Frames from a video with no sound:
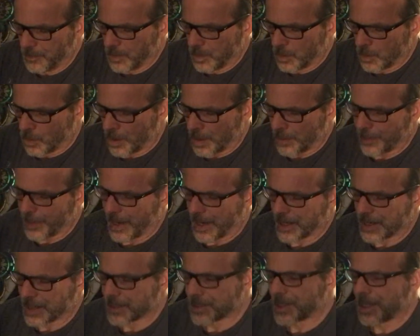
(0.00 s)
going
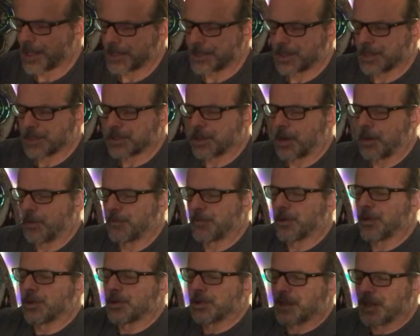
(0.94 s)
back into that
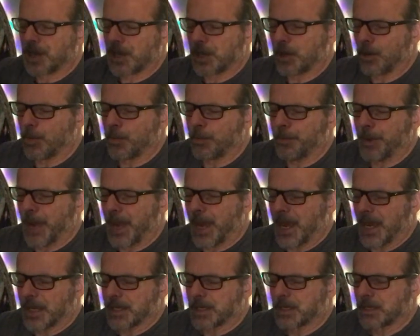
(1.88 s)
discomfort. And then I go
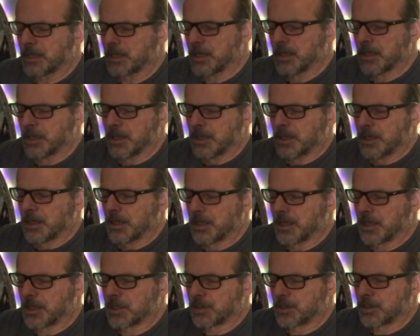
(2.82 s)
back
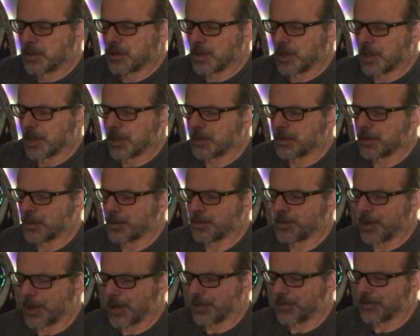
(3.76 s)
into like the
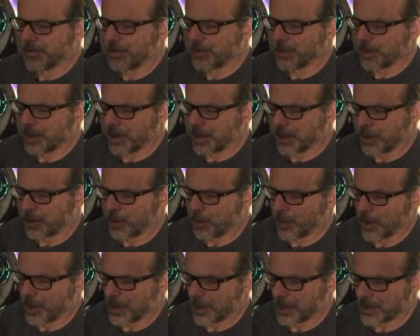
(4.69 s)
breath for like a
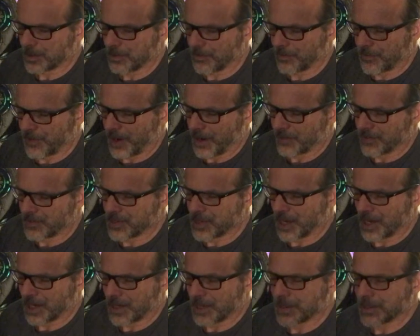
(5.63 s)
quick 5
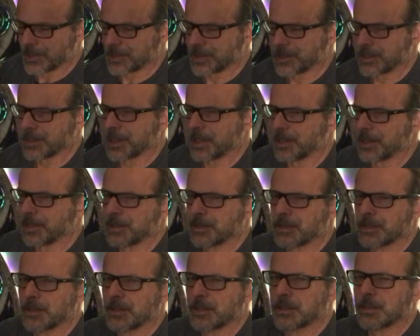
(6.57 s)
seconds and then
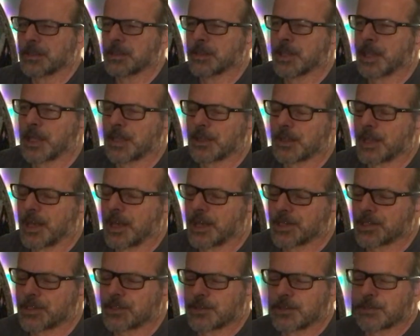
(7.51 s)
that
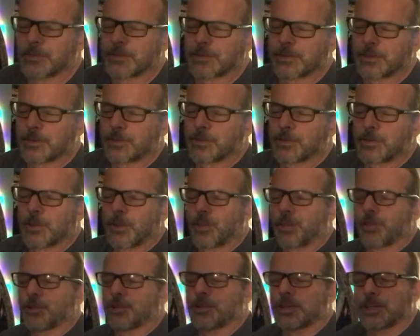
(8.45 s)
lasts
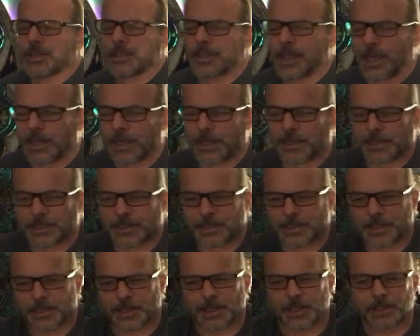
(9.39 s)
30
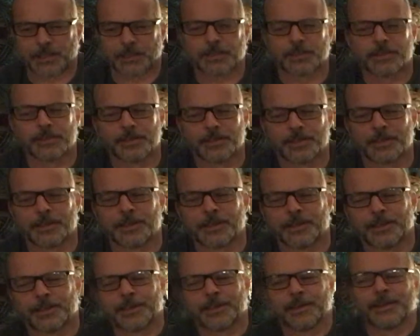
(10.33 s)
seconds. And
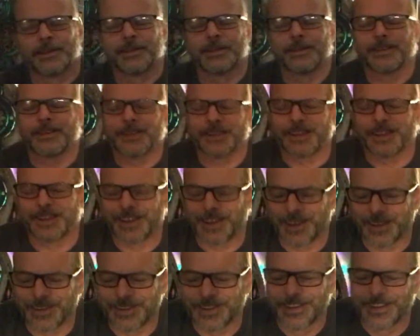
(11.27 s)

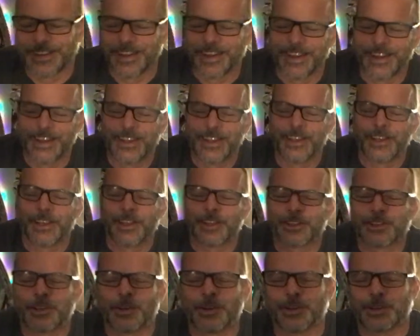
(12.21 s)
then,
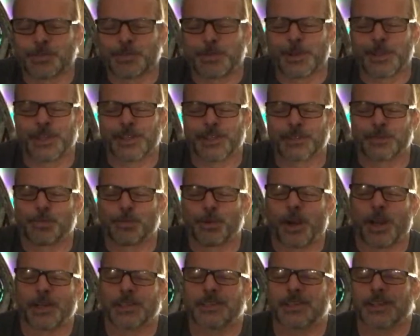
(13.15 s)
so it's been this
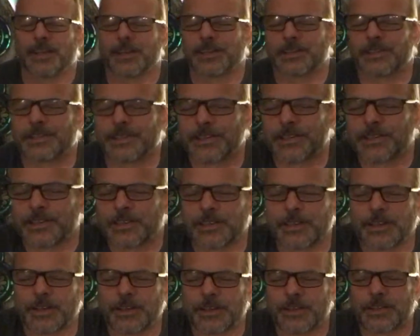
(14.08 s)
process
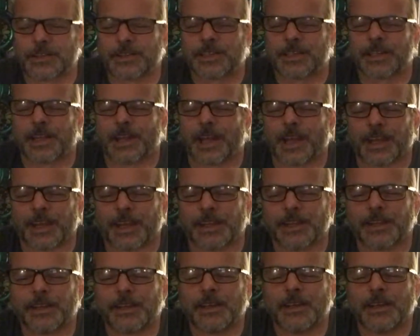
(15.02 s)
today